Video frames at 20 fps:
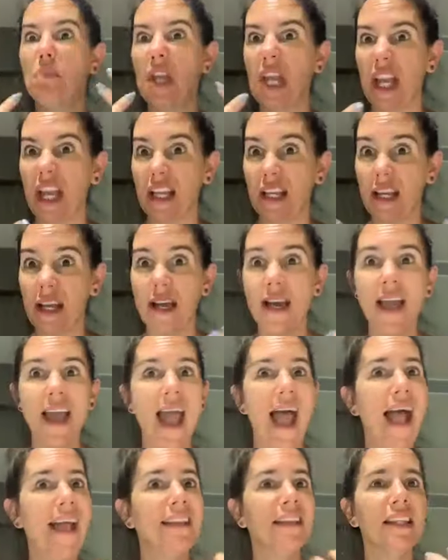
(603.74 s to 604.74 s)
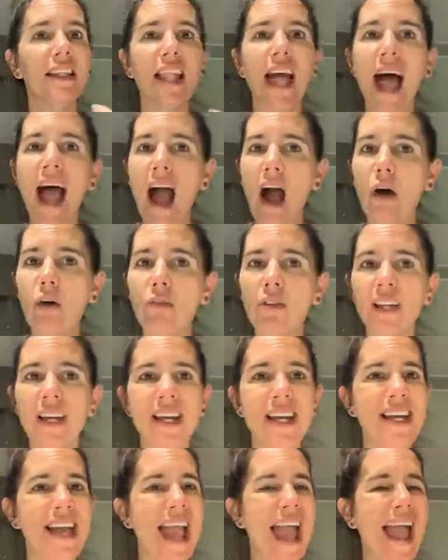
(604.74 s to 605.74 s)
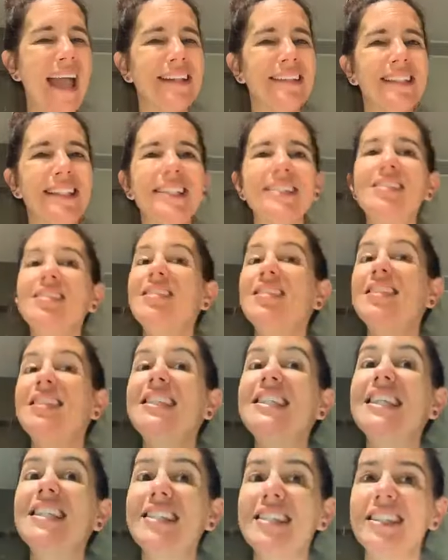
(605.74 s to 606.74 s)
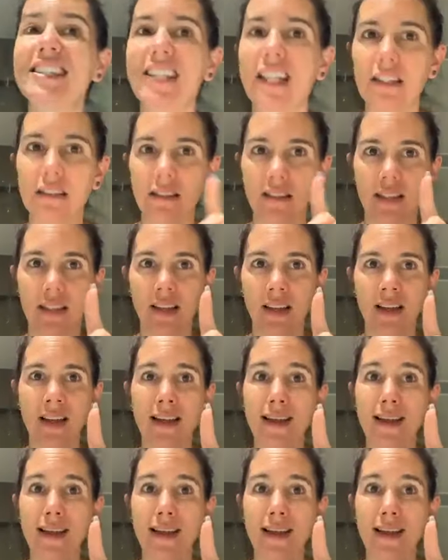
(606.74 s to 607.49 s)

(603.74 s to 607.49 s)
big and loud and consistent.